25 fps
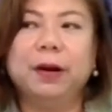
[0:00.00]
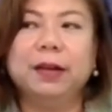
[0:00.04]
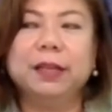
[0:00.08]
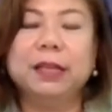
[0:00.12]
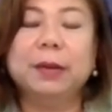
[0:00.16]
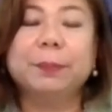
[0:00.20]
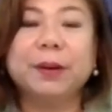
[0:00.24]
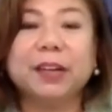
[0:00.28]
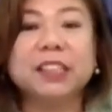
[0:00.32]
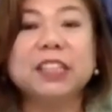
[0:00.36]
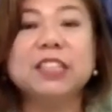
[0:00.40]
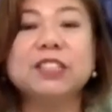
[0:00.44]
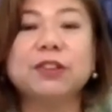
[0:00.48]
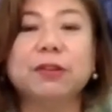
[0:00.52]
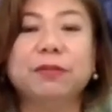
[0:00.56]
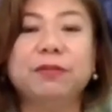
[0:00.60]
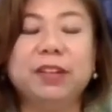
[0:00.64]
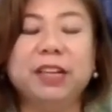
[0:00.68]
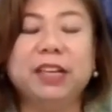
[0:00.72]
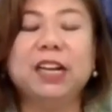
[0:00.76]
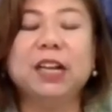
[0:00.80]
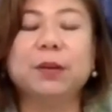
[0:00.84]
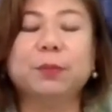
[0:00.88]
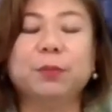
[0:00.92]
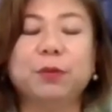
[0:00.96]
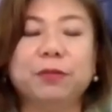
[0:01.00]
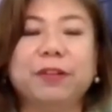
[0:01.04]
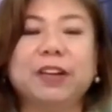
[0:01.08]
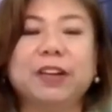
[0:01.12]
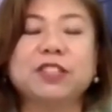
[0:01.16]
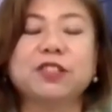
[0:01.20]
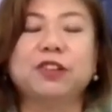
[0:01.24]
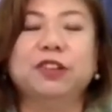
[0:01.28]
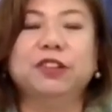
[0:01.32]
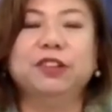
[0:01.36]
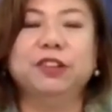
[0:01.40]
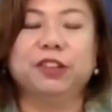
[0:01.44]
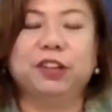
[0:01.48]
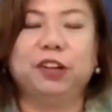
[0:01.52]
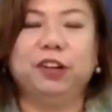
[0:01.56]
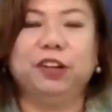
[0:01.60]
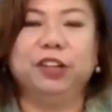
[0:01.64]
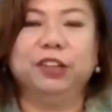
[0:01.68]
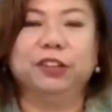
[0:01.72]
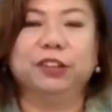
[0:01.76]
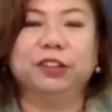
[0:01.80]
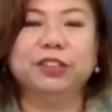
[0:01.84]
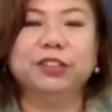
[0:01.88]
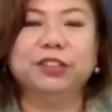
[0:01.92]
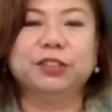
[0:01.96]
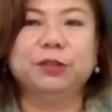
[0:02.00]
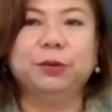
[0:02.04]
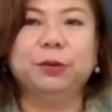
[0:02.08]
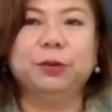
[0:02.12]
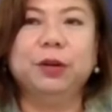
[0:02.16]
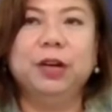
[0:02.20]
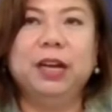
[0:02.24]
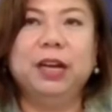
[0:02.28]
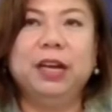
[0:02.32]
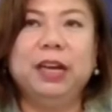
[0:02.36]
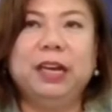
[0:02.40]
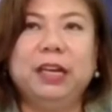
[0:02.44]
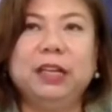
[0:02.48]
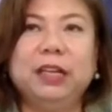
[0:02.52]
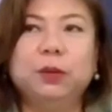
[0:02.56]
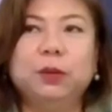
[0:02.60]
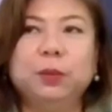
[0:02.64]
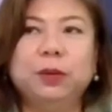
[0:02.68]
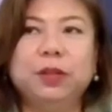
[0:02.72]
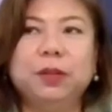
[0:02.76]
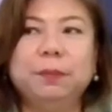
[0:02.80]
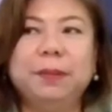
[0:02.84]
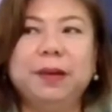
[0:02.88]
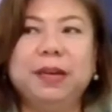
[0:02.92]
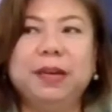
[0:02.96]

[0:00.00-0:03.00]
practice of legal profession, Your Honor. So it will